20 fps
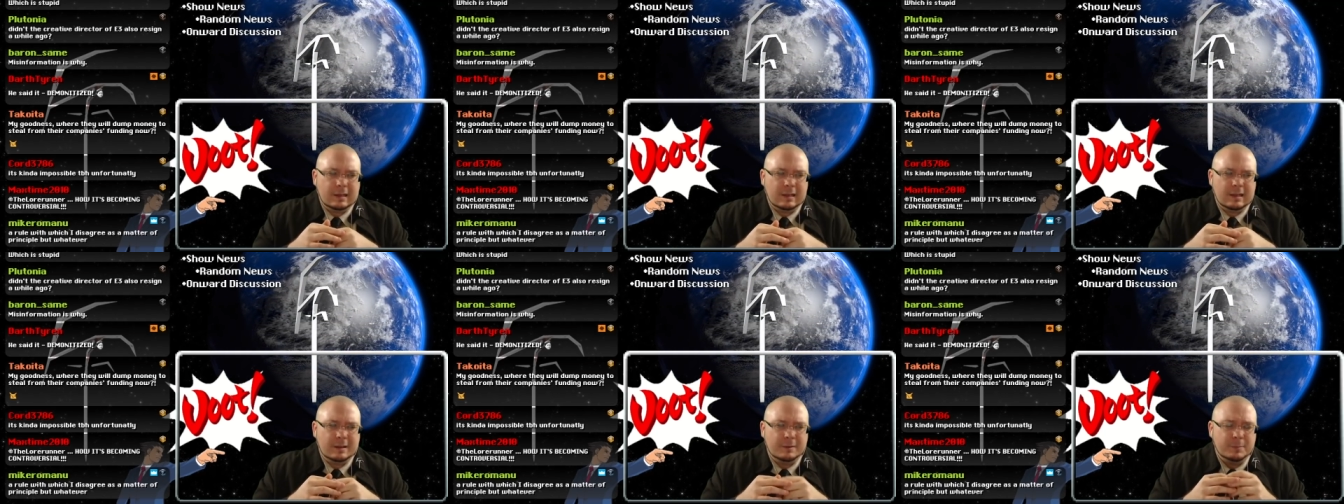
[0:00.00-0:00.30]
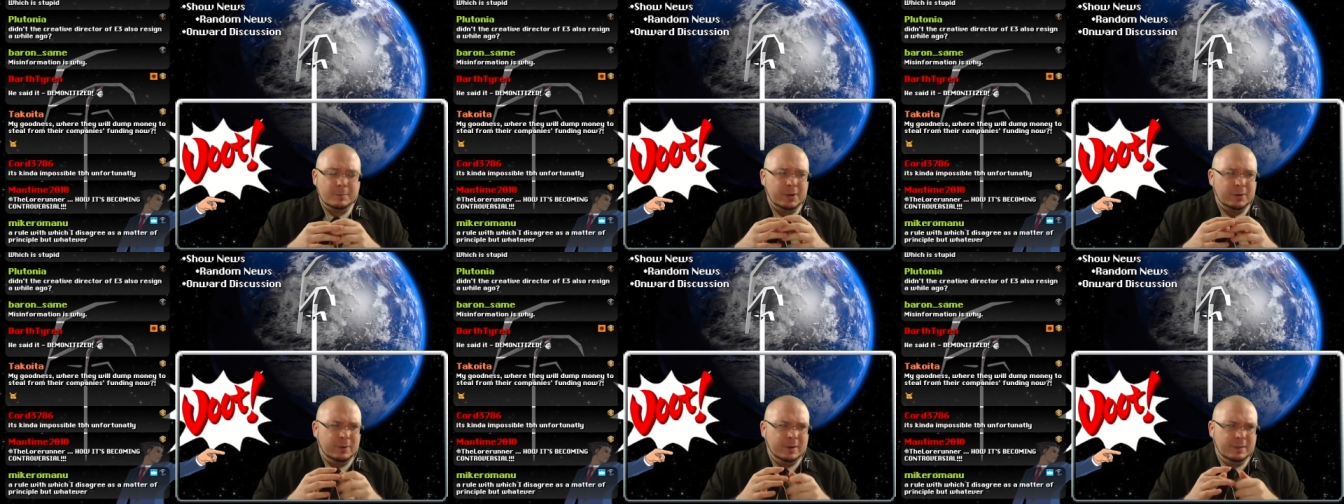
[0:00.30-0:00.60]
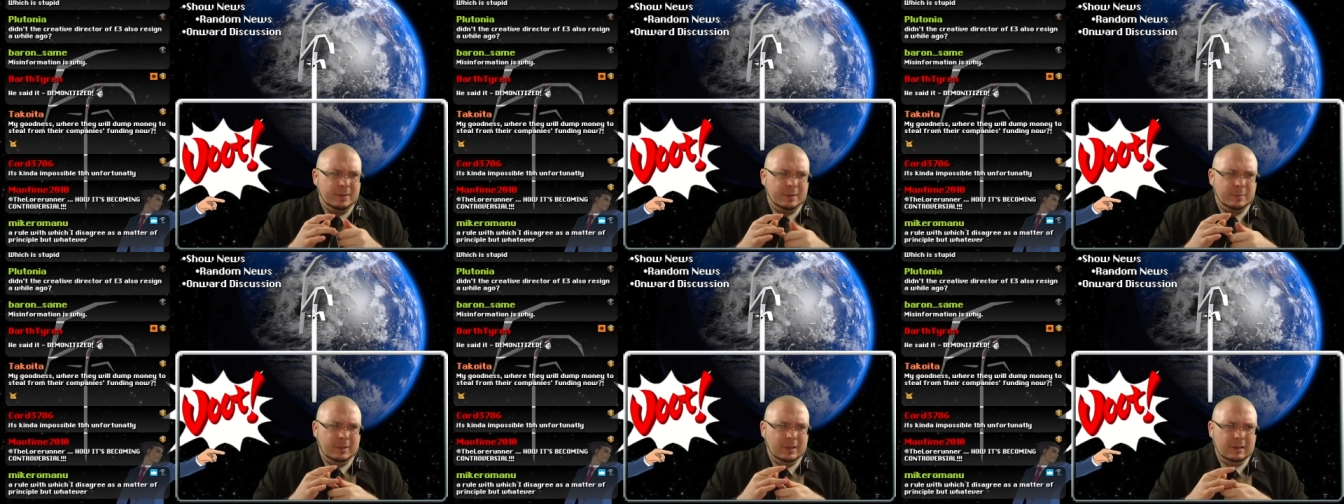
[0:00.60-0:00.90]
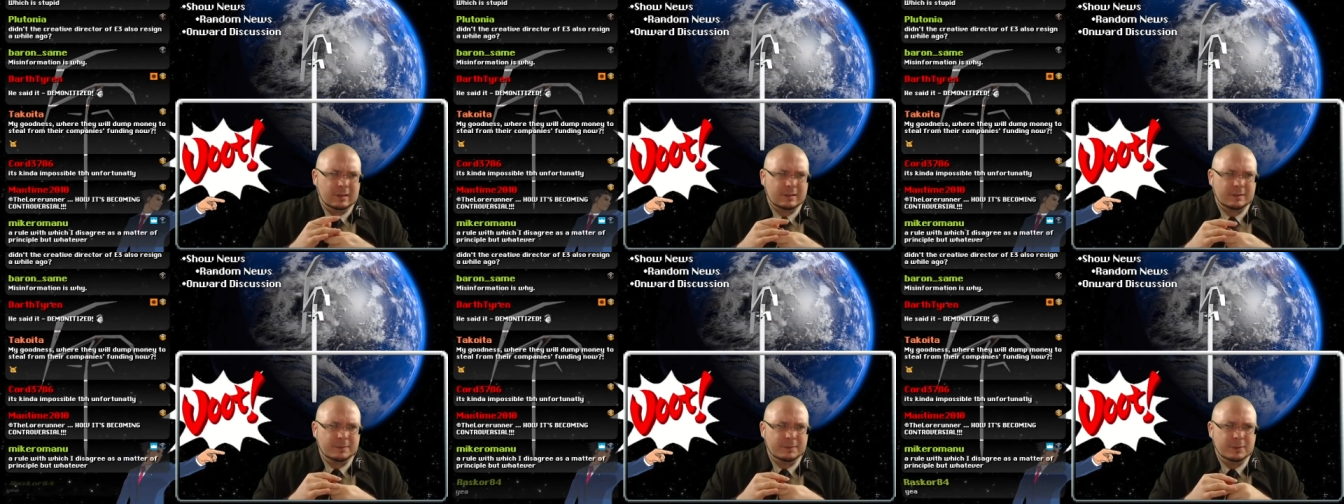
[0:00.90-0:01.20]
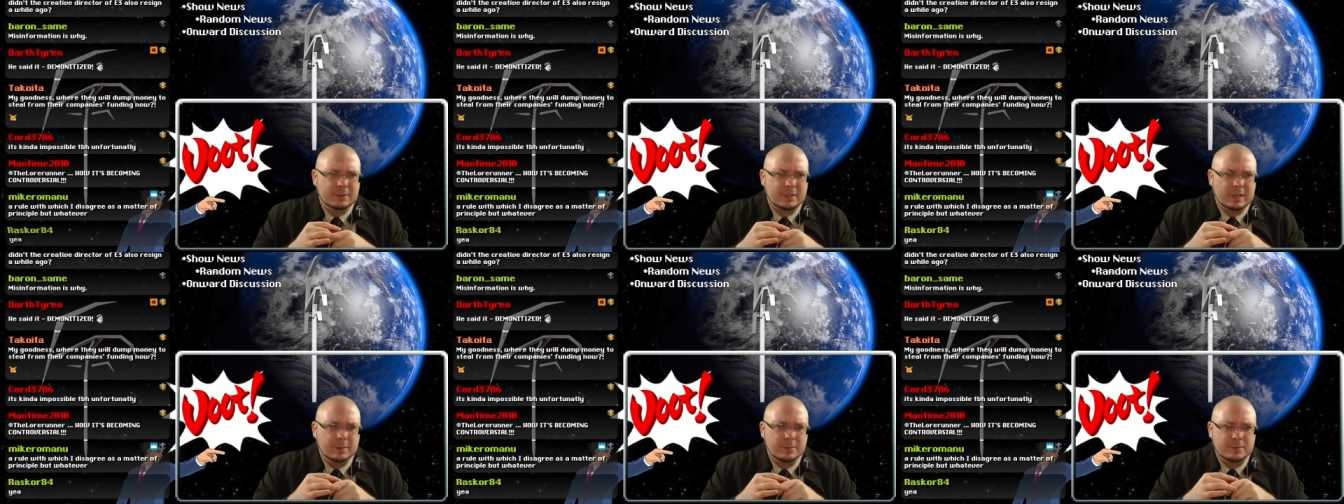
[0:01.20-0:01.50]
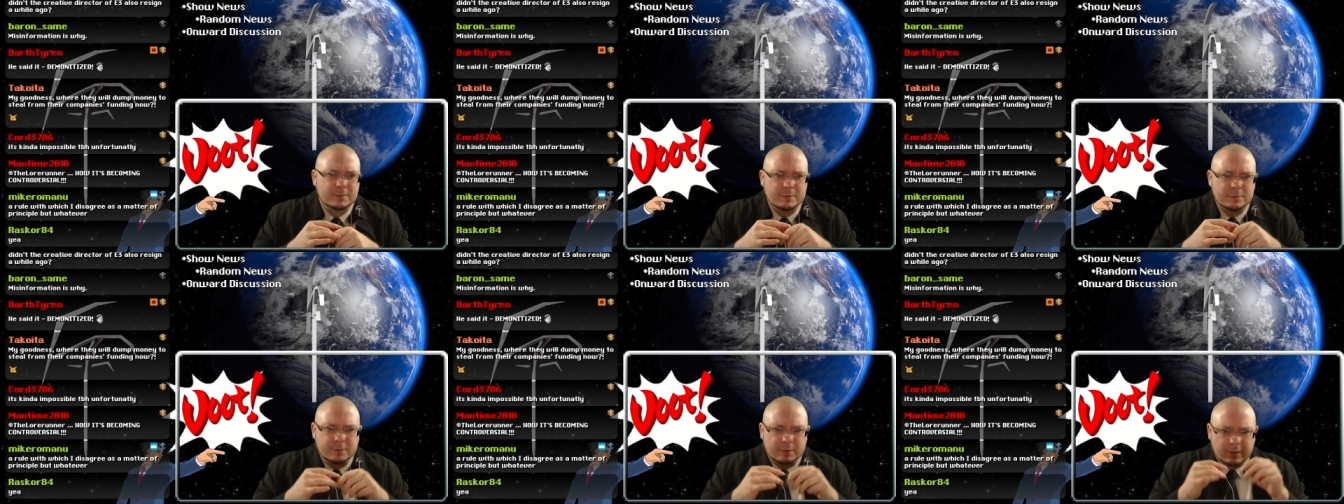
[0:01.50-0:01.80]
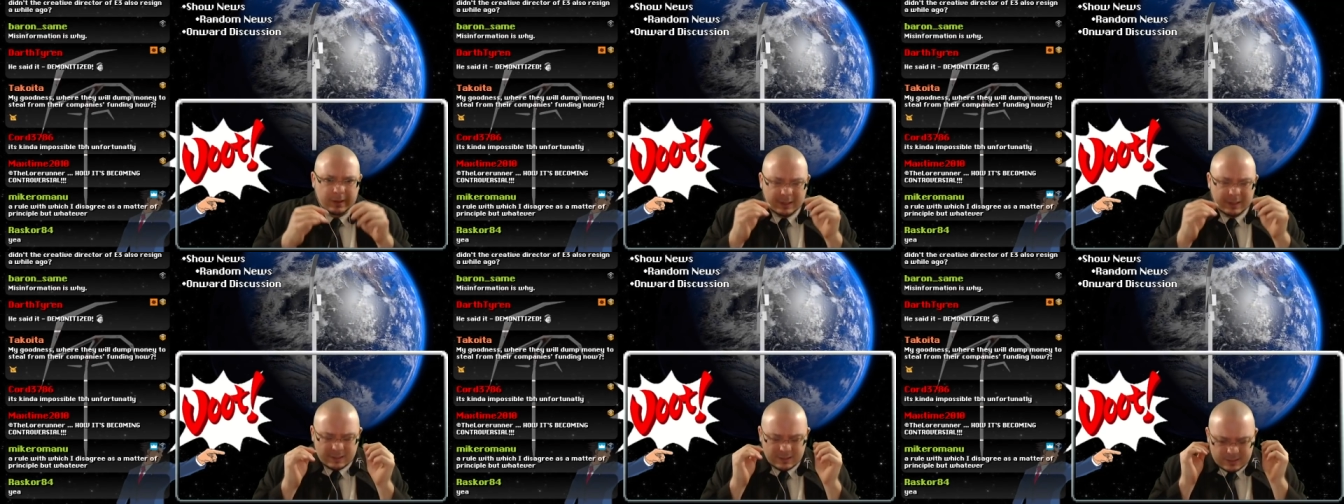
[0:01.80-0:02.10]
I've been around the block a few times before.
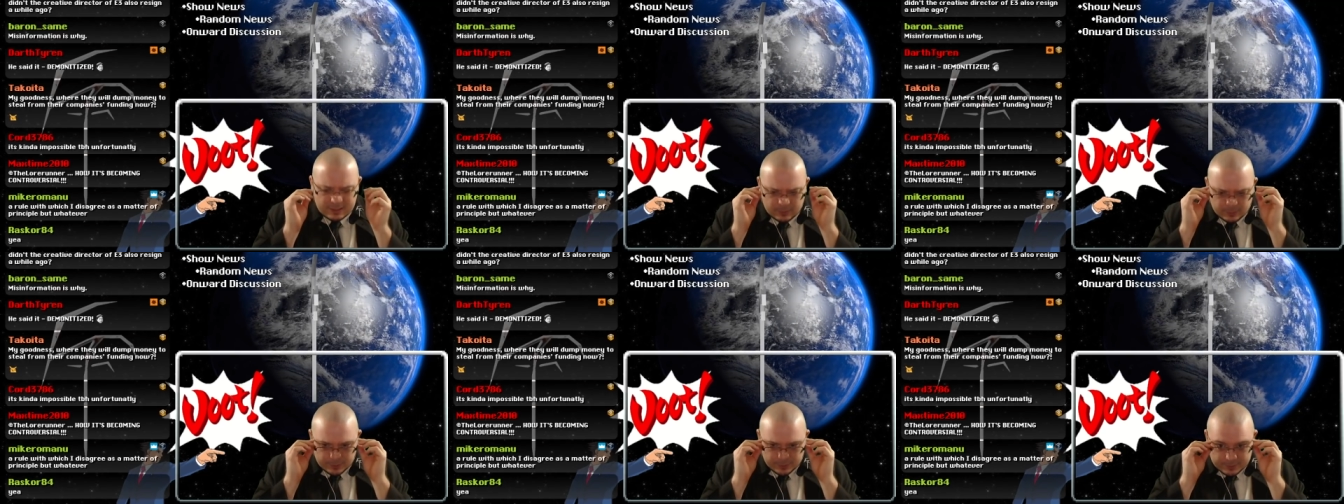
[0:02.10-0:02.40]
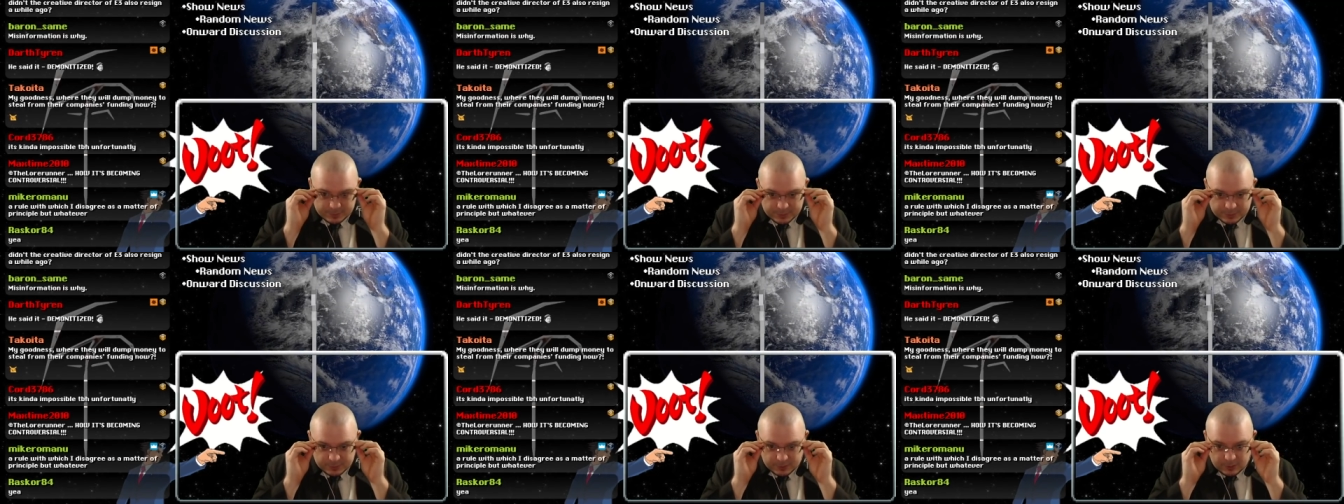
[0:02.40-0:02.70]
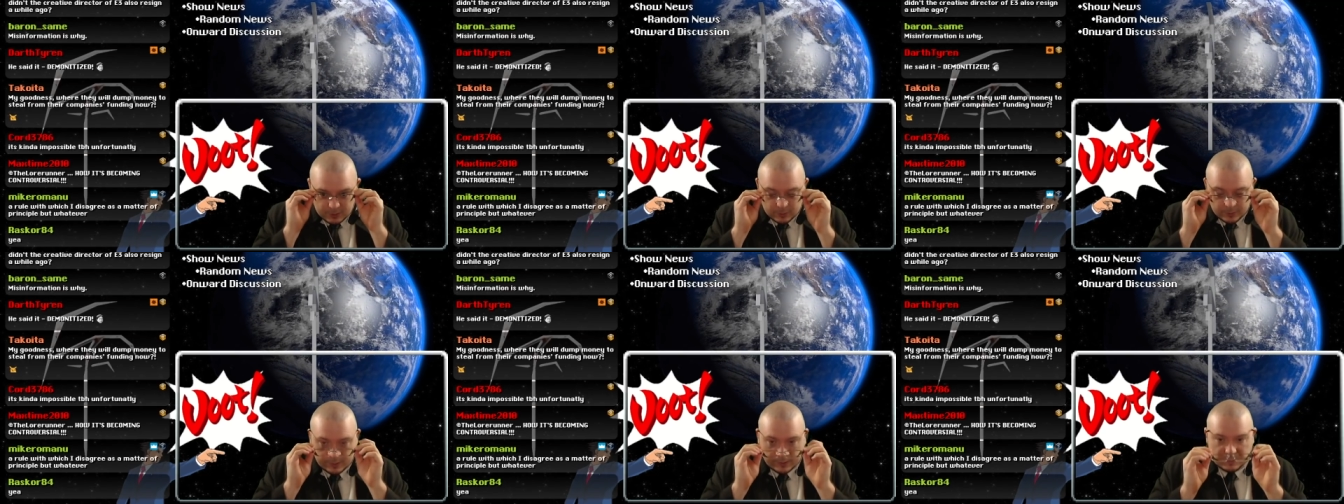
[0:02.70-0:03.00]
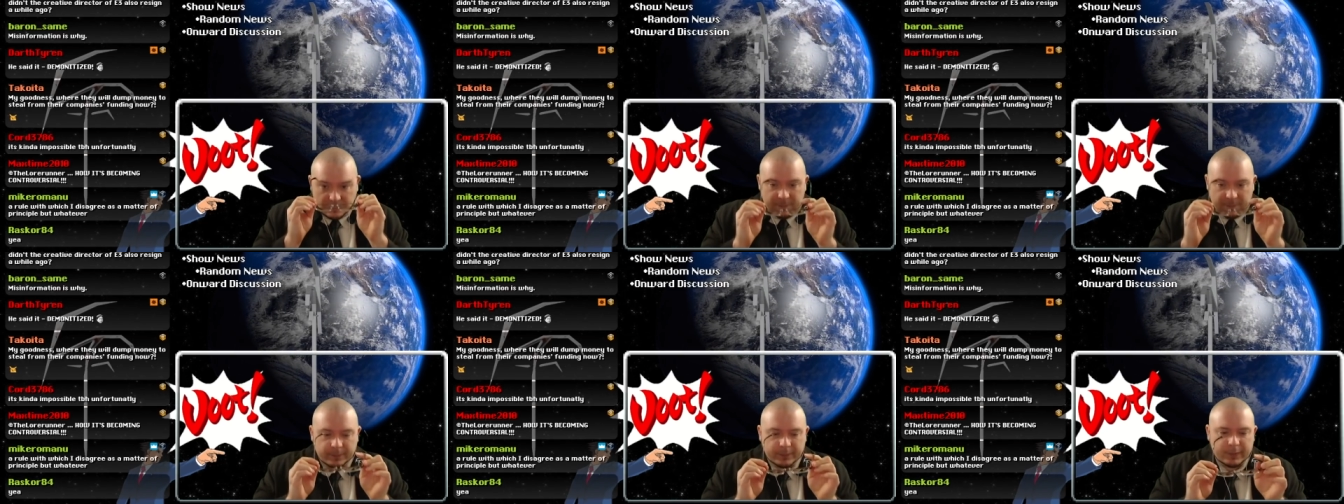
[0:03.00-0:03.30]
I can see where this is going.